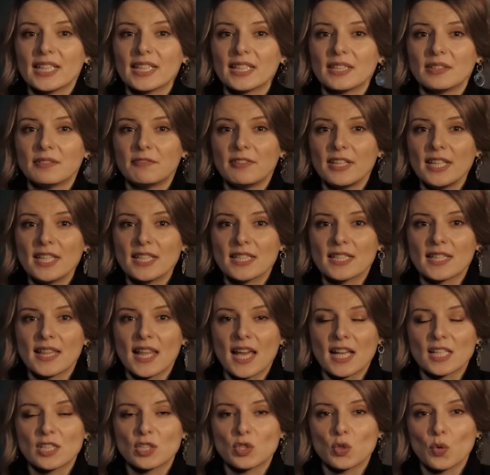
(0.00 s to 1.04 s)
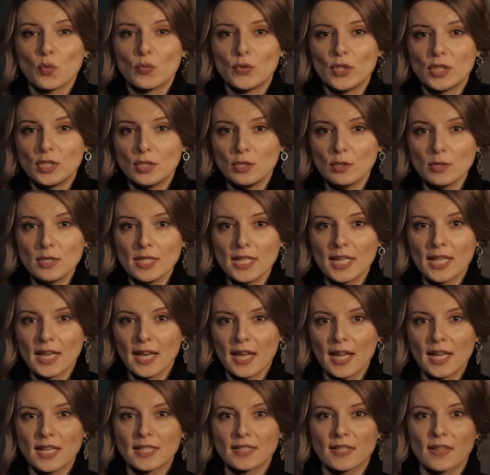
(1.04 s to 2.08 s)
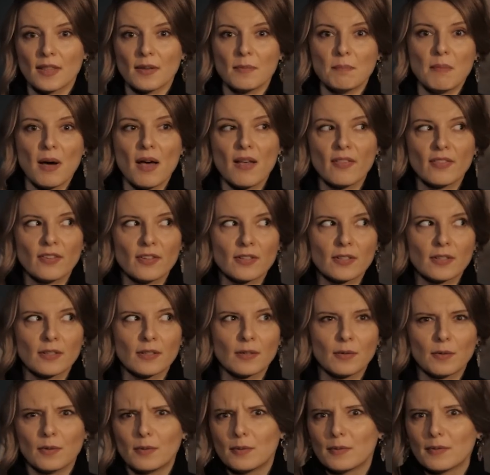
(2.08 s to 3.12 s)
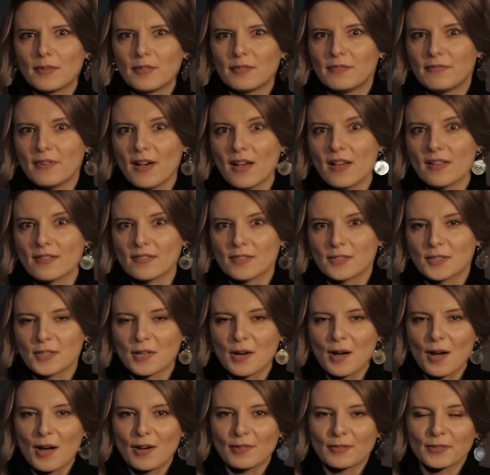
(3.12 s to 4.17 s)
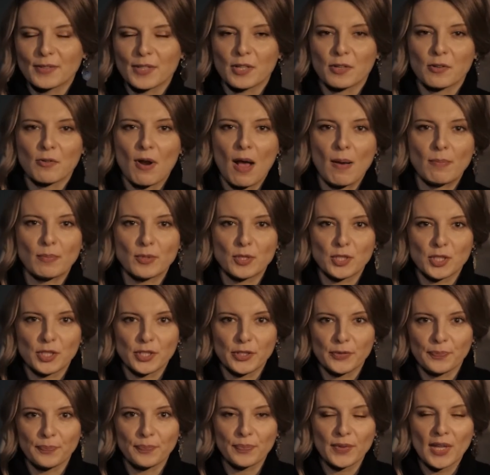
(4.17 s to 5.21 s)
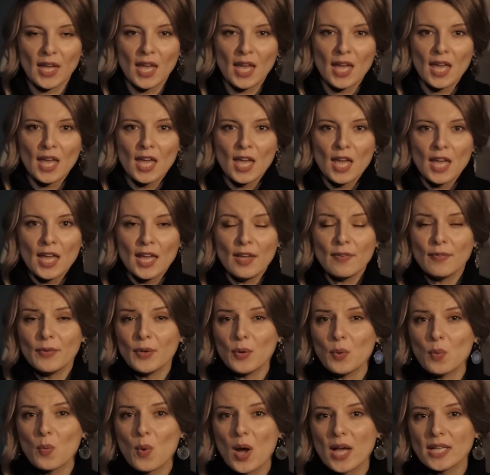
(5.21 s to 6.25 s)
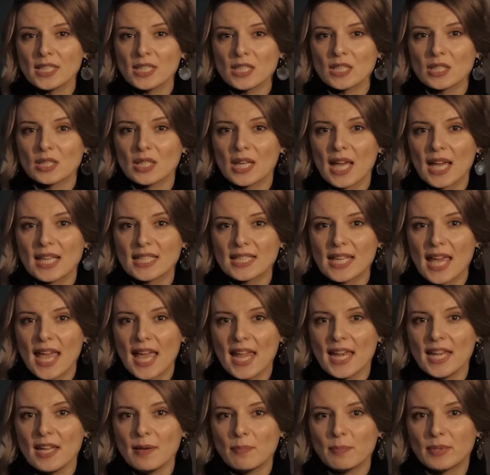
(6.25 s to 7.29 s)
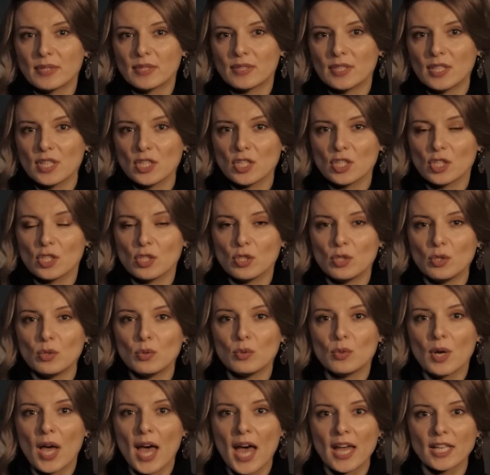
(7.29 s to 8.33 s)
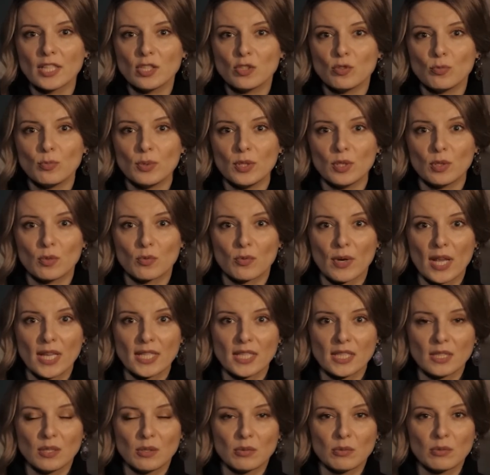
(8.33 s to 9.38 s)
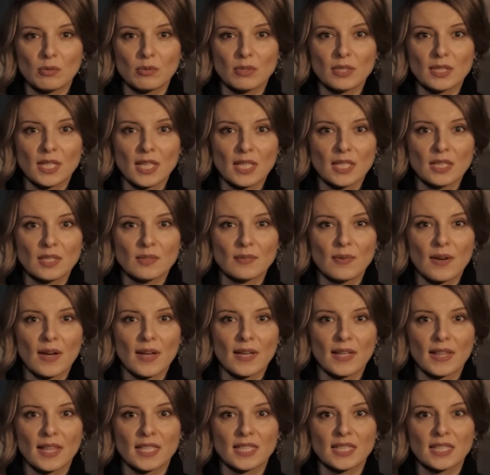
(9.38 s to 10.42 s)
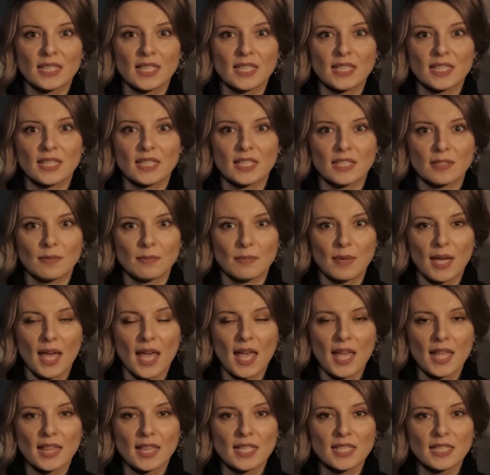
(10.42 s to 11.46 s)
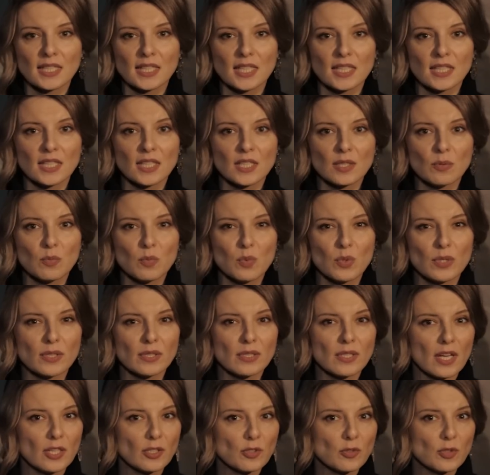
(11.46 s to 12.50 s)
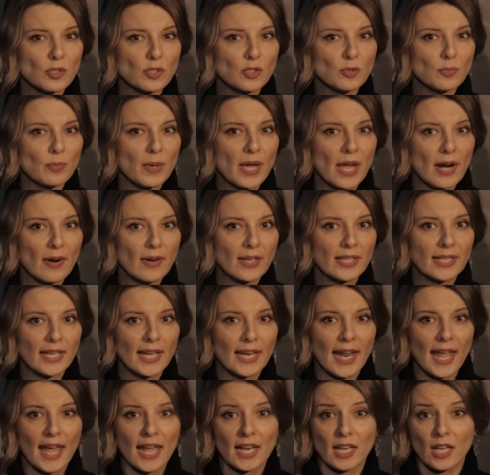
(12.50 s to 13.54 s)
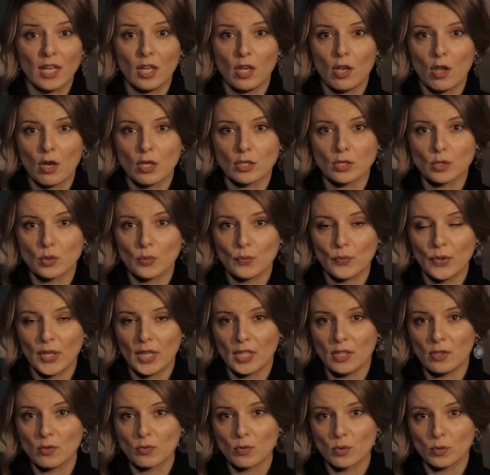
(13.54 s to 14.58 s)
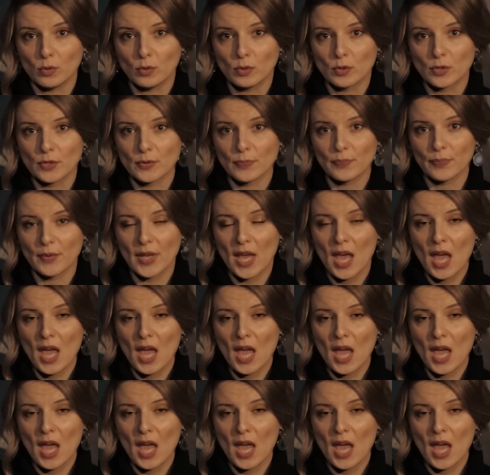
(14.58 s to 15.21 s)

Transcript: convinced that Soviet Union is the mother or the father of corruption. If you wanted to get any position, you had to be ready to satisfy the system, and the system was not transparent and had lots of hidden rules.